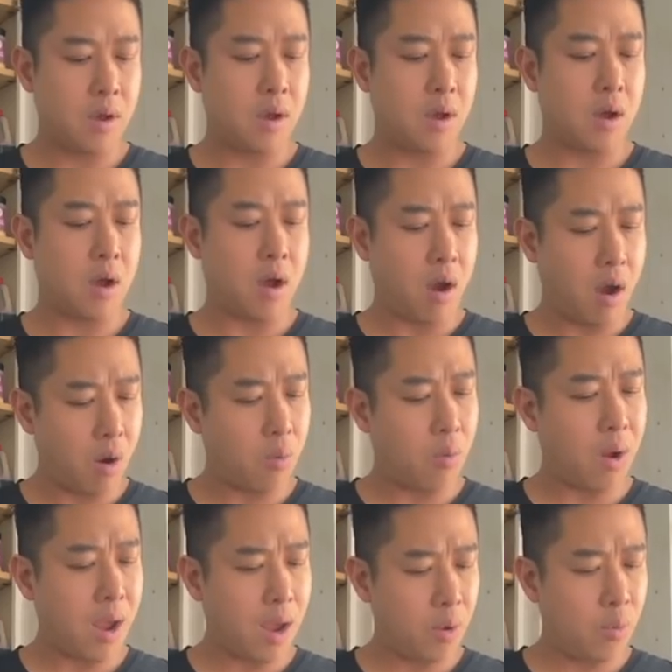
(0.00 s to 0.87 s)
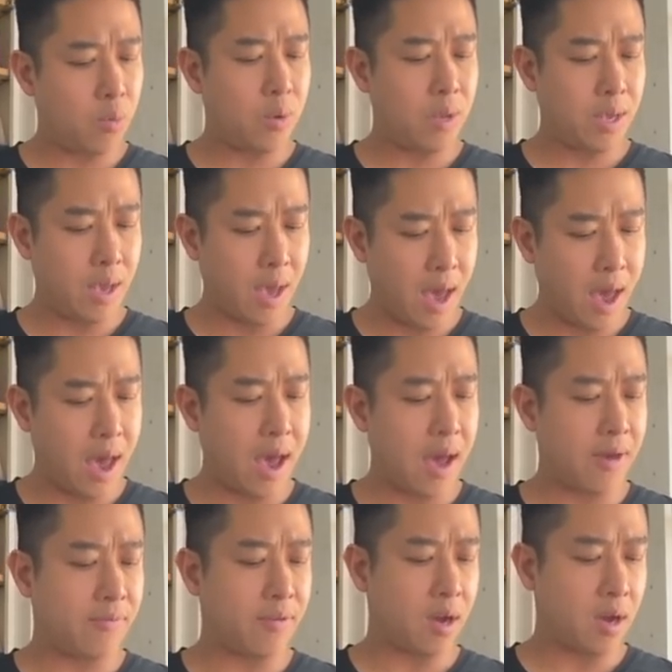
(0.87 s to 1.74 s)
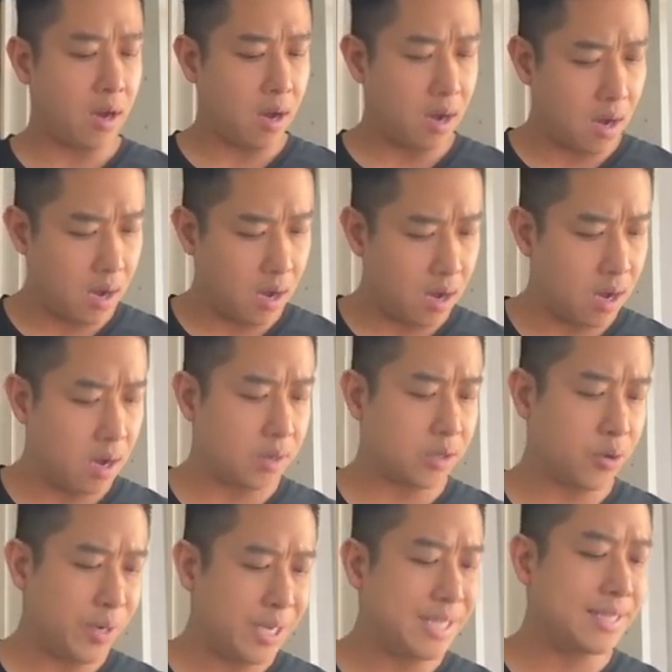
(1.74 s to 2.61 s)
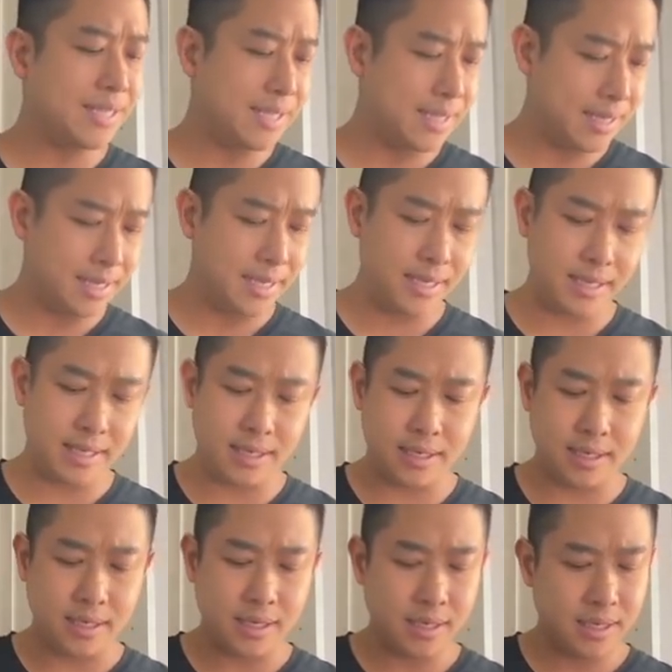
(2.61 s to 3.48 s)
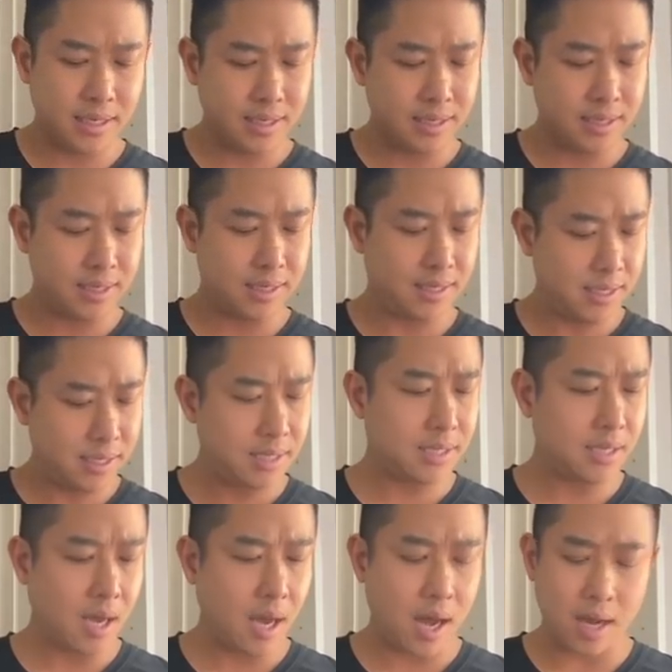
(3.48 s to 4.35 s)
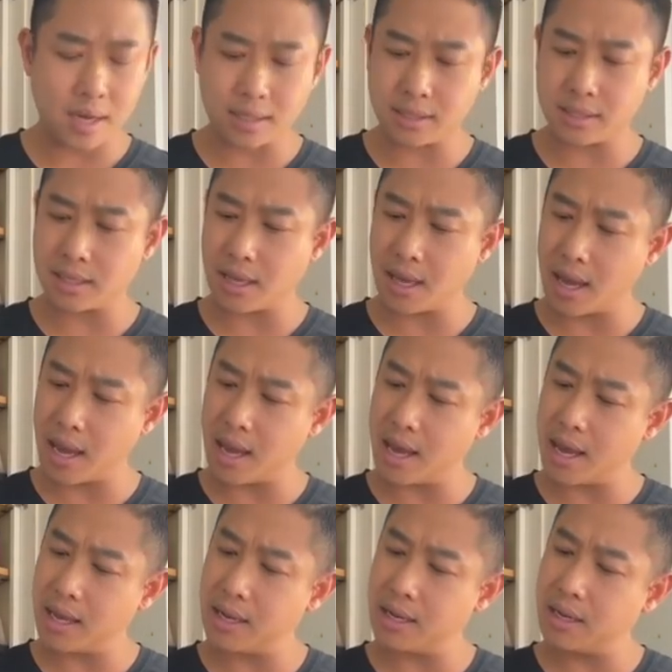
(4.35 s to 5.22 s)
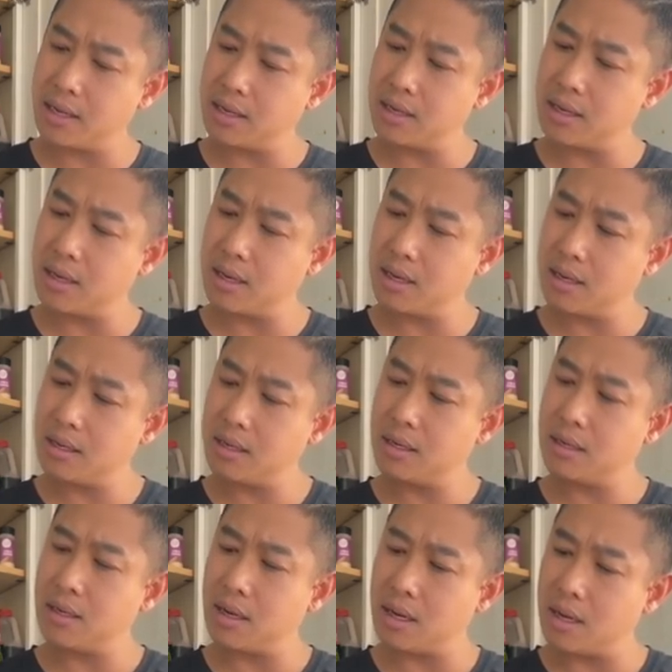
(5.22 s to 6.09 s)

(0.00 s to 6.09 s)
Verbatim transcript: All right, we have uh, green tea, detox, and uh,